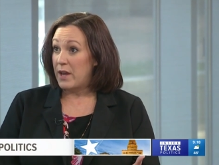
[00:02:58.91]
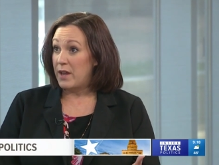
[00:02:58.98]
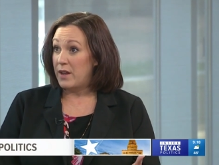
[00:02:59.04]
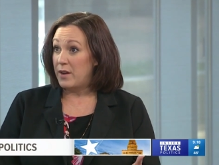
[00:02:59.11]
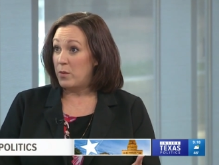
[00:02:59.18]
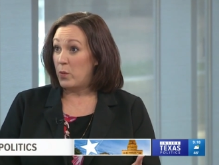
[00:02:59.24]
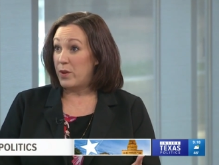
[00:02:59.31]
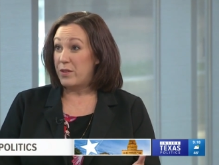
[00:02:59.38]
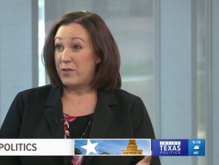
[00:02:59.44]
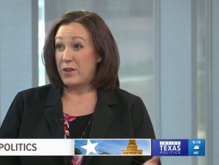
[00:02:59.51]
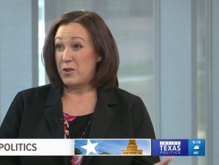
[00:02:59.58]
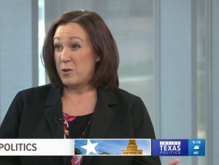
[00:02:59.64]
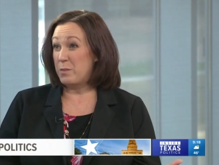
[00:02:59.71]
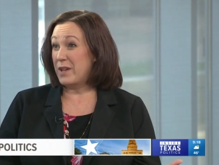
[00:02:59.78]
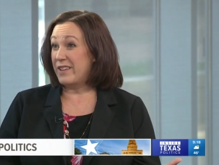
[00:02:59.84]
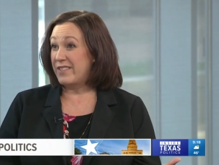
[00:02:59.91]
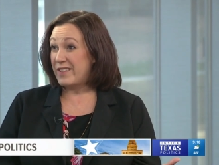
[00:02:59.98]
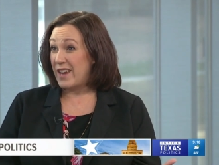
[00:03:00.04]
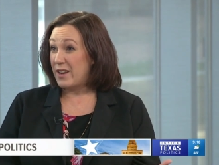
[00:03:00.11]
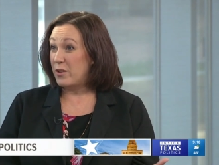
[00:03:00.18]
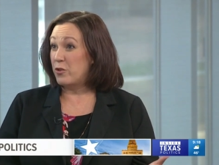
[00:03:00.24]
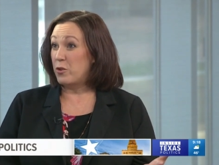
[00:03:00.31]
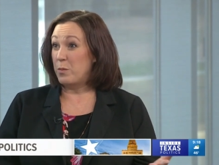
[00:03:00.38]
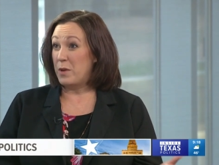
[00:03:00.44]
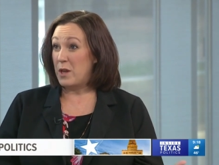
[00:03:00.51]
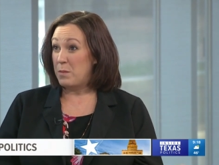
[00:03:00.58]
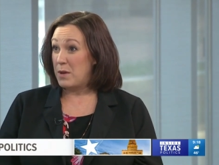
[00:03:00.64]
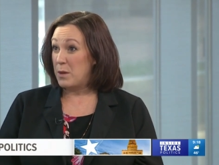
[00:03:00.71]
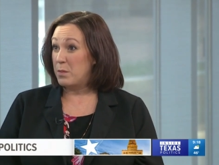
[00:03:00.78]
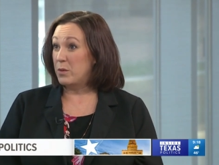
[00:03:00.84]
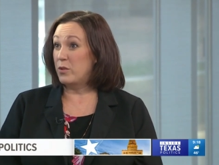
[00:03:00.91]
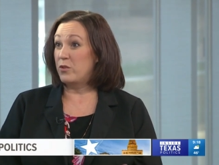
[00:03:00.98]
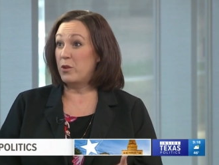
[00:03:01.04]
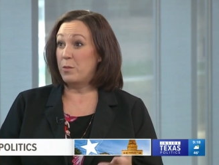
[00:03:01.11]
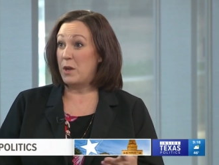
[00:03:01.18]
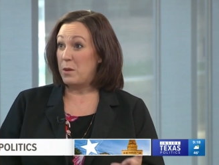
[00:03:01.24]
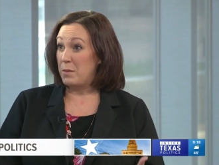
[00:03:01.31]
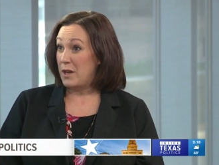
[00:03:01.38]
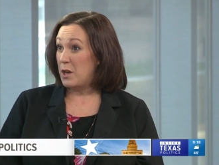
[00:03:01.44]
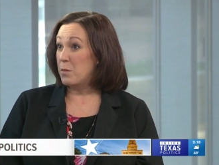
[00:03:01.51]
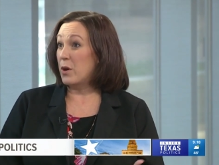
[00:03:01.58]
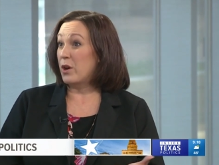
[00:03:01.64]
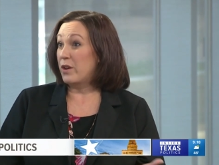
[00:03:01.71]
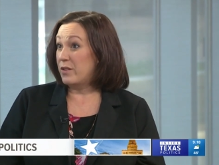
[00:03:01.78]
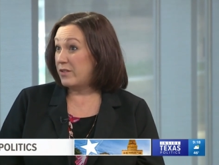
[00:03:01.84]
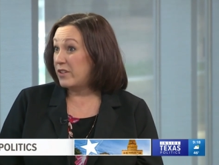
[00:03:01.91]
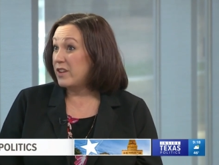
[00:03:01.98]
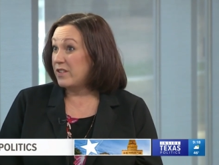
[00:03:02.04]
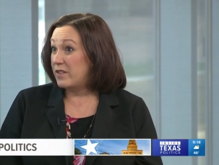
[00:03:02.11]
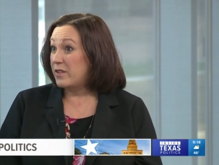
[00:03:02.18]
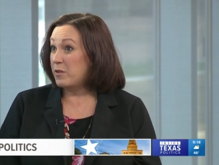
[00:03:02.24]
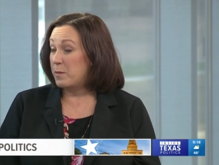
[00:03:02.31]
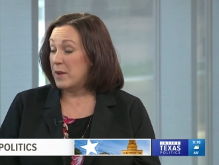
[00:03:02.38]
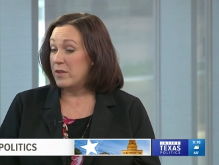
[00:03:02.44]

and with such a big state and so many people and so many media markets, it is